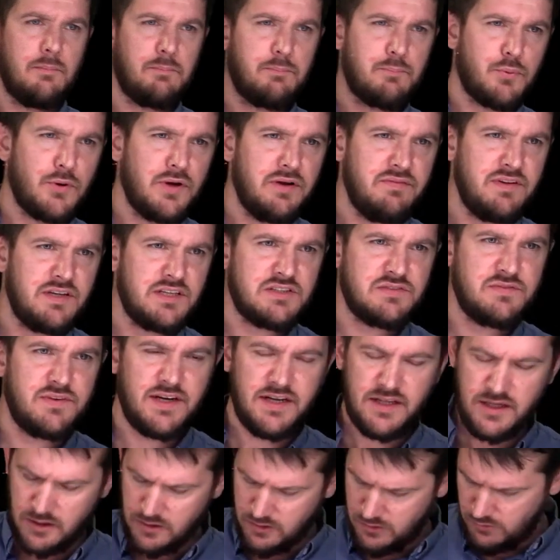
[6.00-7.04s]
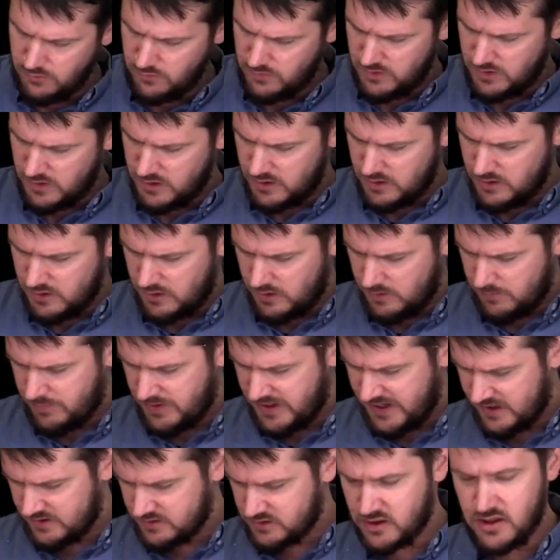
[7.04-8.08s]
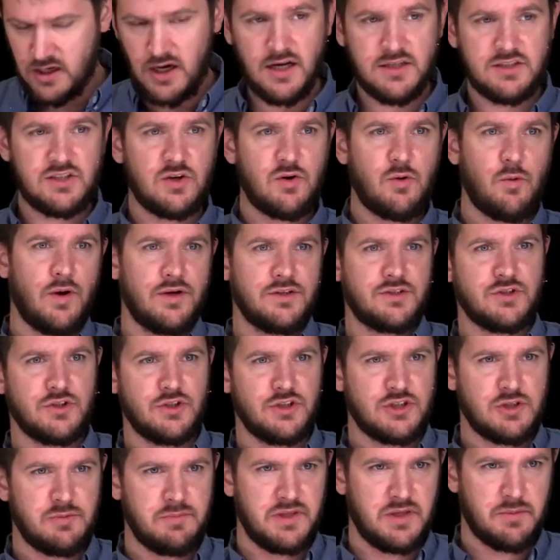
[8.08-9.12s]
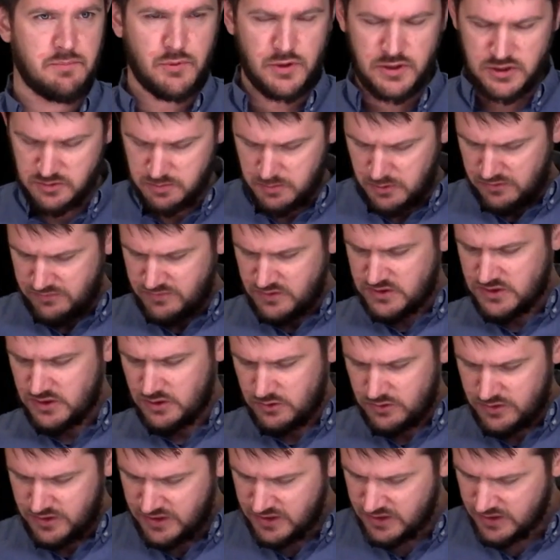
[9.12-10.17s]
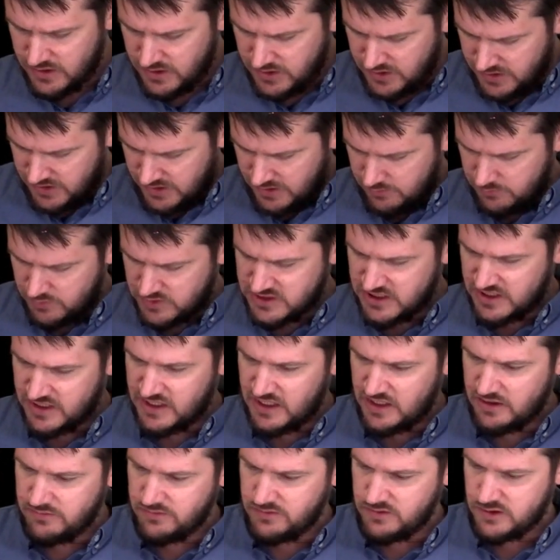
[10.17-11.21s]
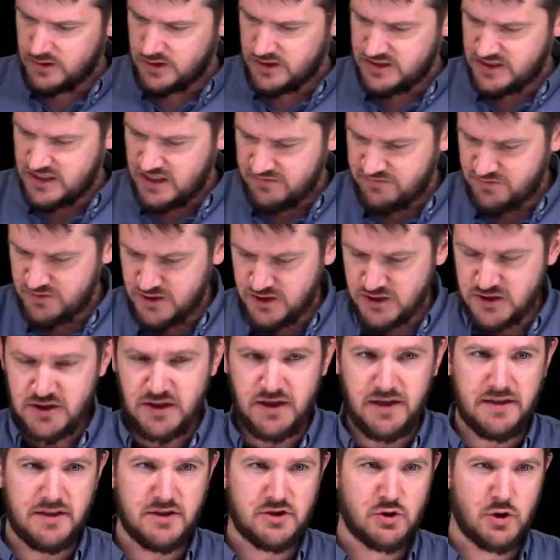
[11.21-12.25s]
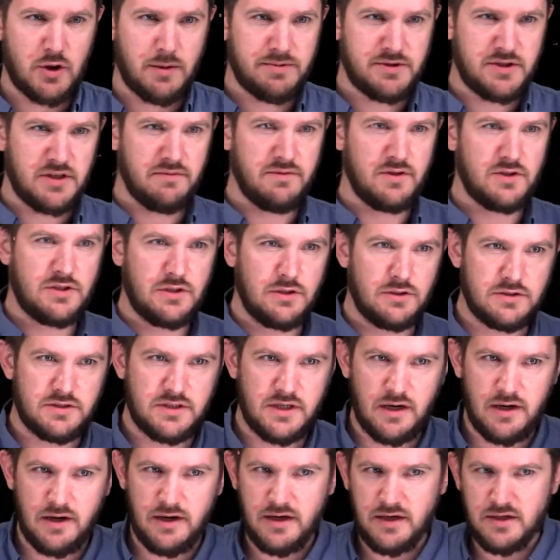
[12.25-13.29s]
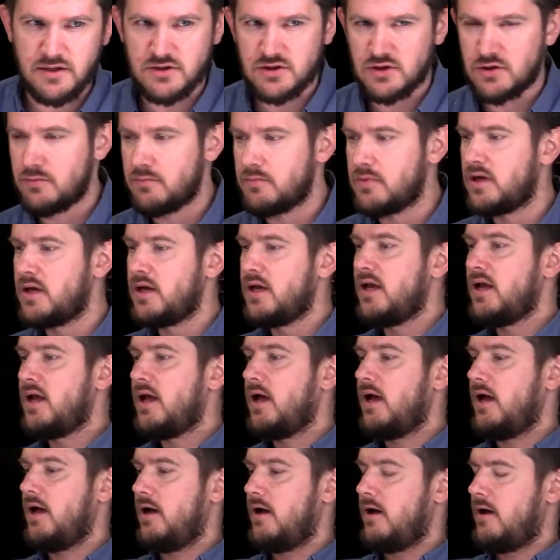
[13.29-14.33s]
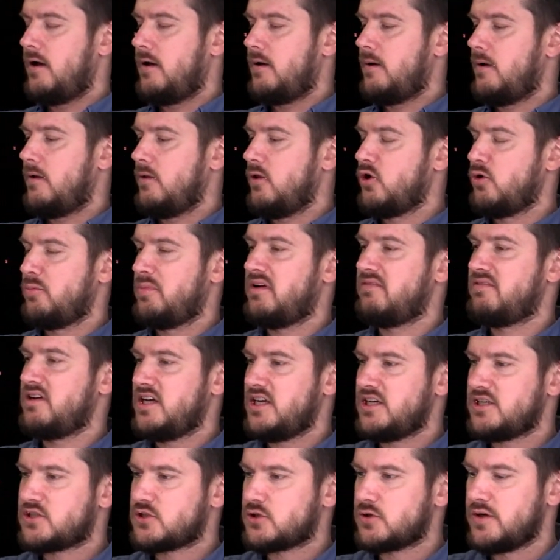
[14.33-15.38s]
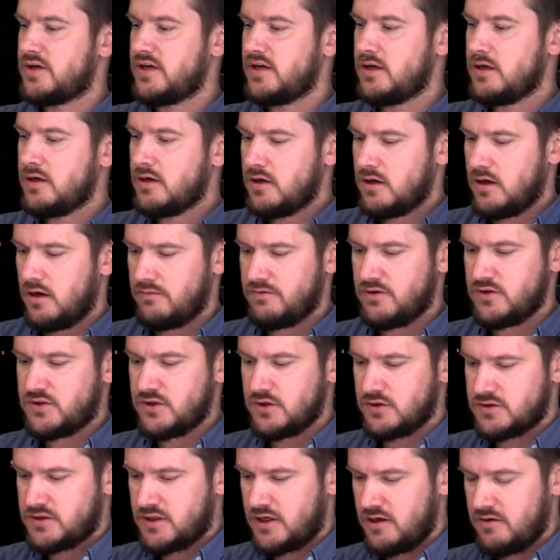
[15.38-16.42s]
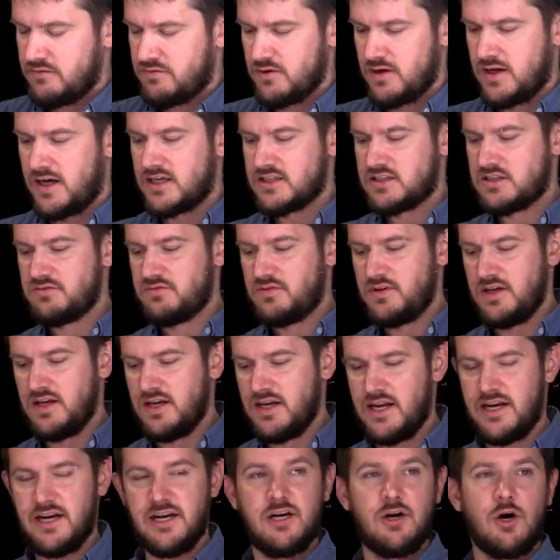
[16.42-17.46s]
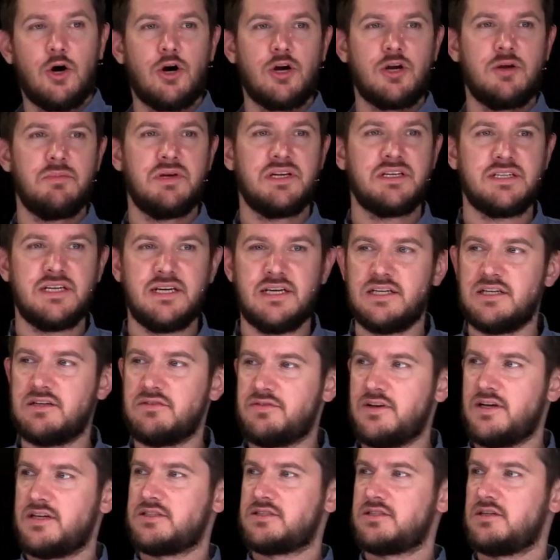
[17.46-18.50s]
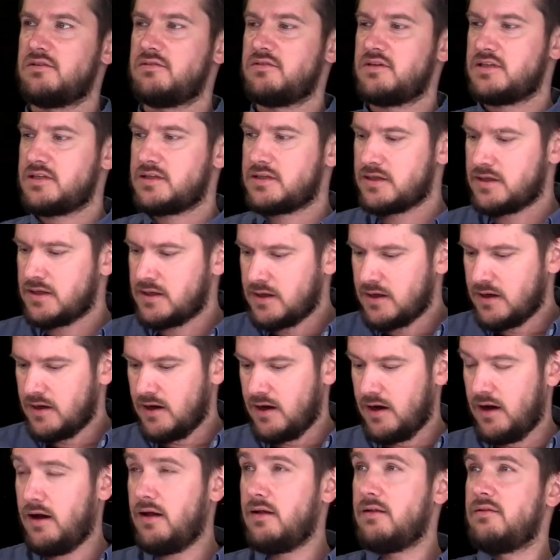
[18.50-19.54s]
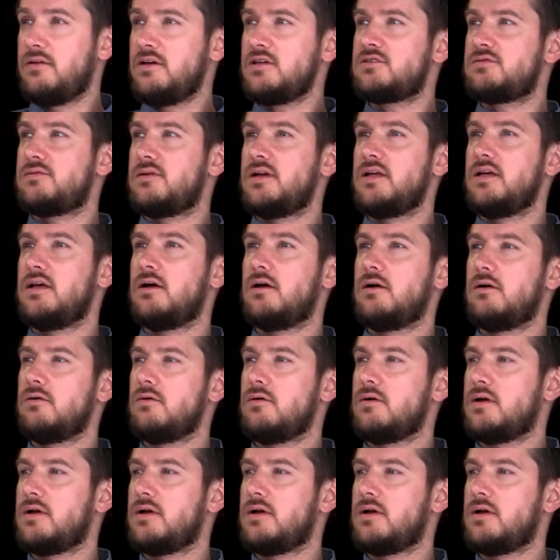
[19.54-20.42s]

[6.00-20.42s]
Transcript: previous video about consequentialism and the principle of utility, in which I gave you a definition and description of utilitarianism, a little bit of a history of utilitarian philosophy, and an argument in defense of it. This video